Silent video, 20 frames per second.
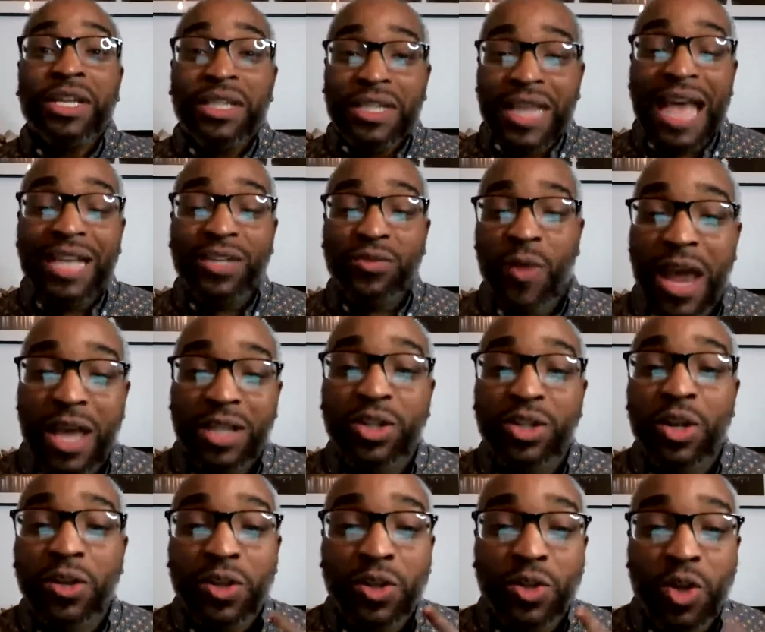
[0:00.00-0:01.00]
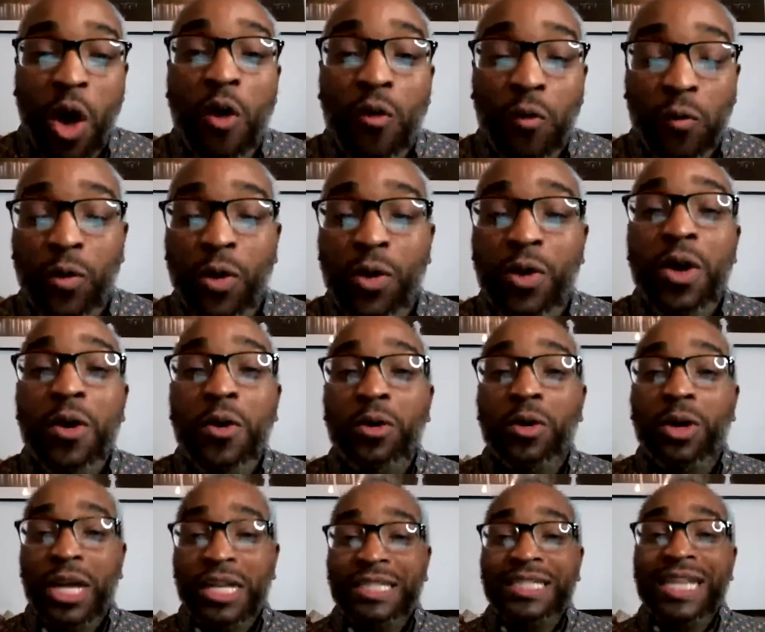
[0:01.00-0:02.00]
That's right, it's a
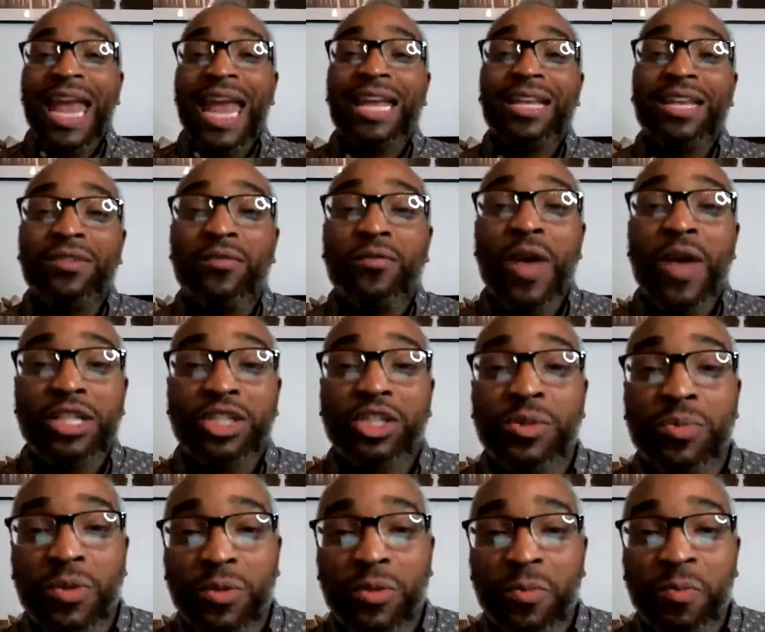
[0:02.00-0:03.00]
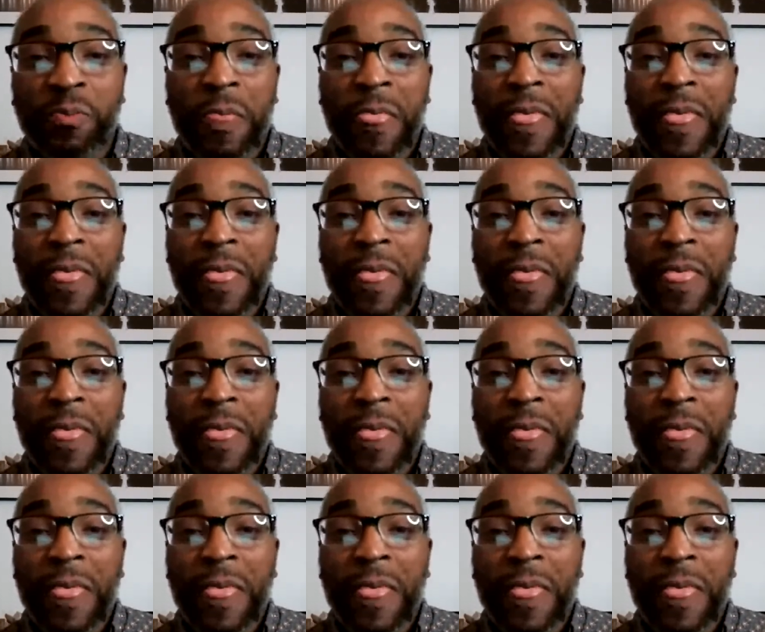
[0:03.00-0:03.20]
sulfur-containing vegetable.